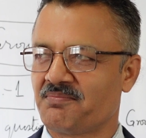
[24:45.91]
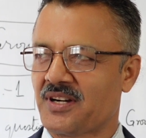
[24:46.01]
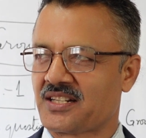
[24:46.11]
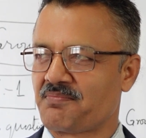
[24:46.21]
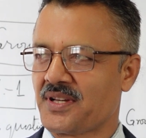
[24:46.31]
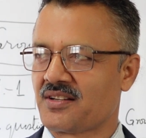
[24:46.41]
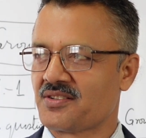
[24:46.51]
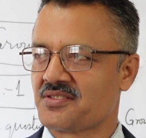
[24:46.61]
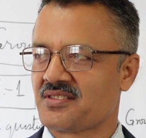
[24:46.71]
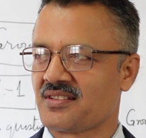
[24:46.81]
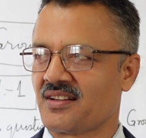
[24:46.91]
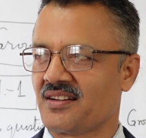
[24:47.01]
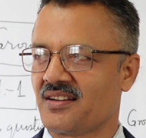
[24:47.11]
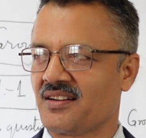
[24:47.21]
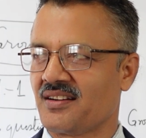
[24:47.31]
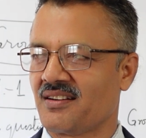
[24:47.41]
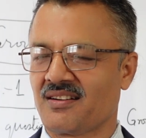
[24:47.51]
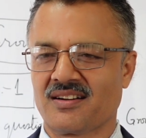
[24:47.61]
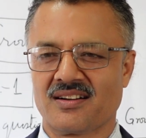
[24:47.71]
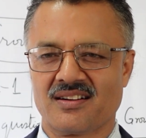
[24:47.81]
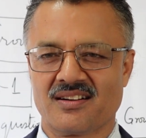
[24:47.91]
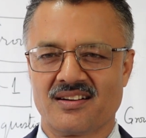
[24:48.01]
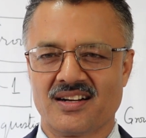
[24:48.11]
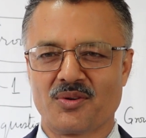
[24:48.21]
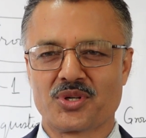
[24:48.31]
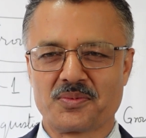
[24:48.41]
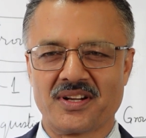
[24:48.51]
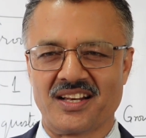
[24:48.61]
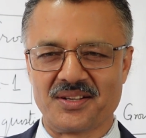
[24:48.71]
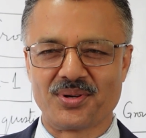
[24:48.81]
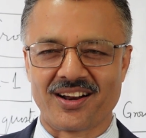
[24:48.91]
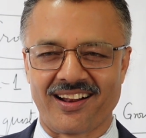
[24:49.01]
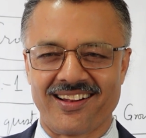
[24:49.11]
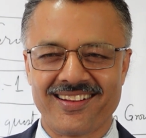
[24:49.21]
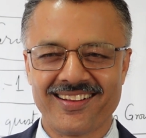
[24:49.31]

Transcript: But because I want to be liberal,